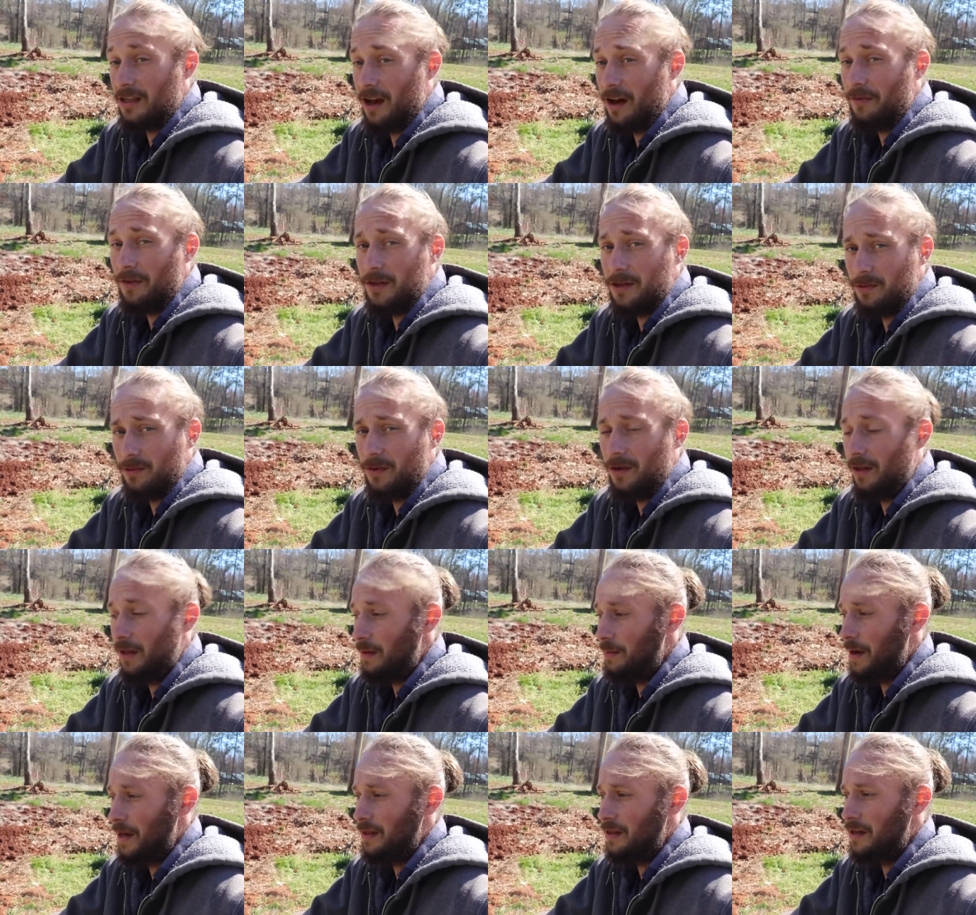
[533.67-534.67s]
stuff has
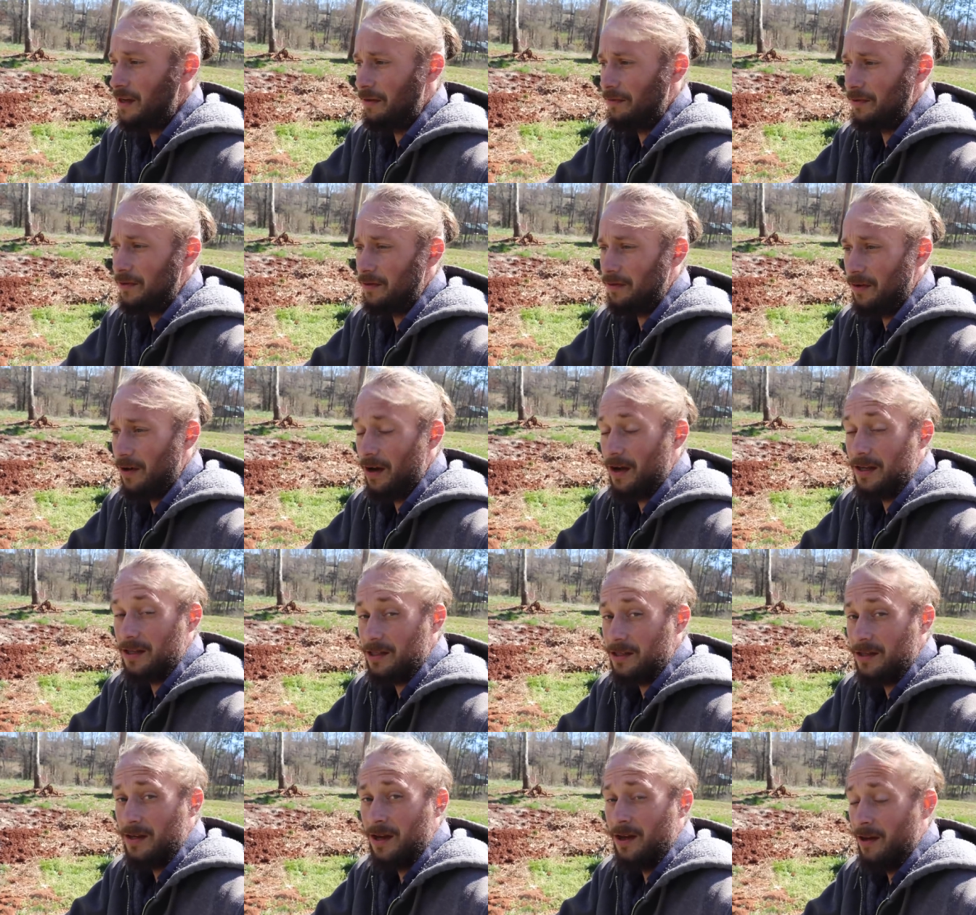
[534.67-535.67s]
really made the difference for
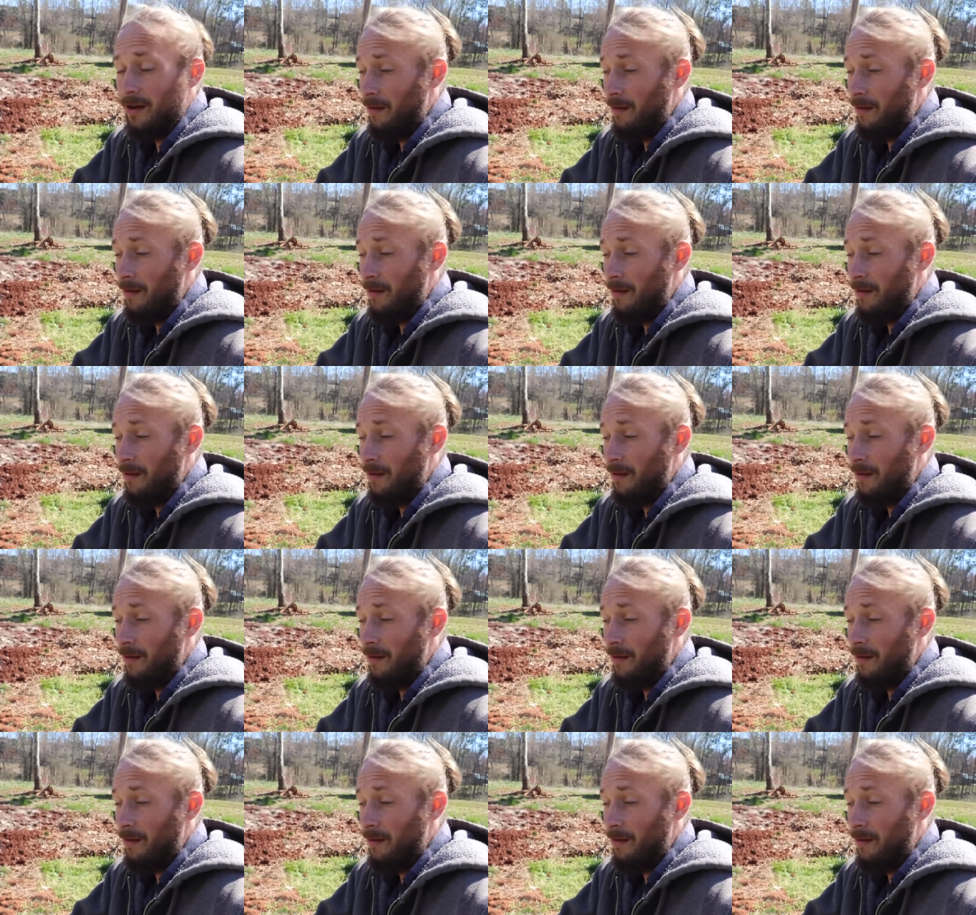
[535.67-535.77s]
us.